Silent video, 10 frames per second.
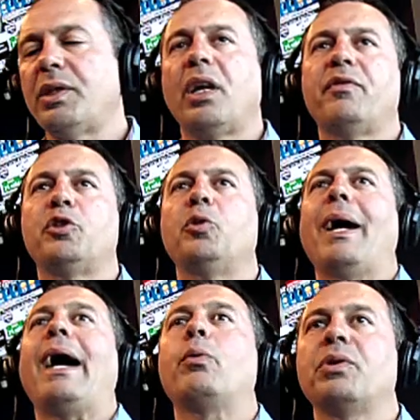We talked for 2
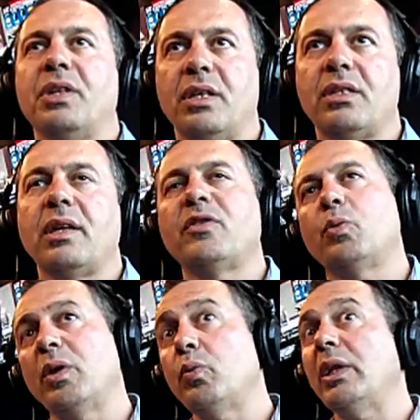hours on this stuff. So
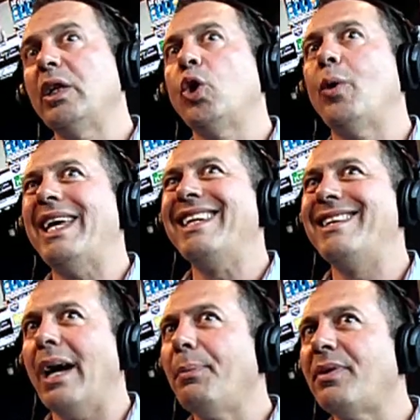we really go in
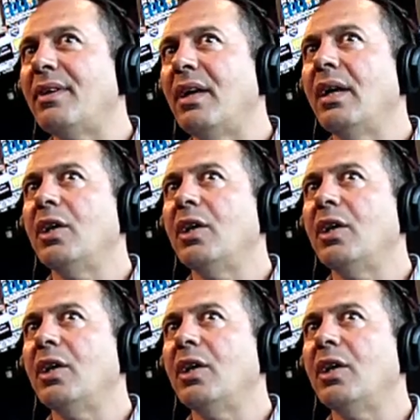depth,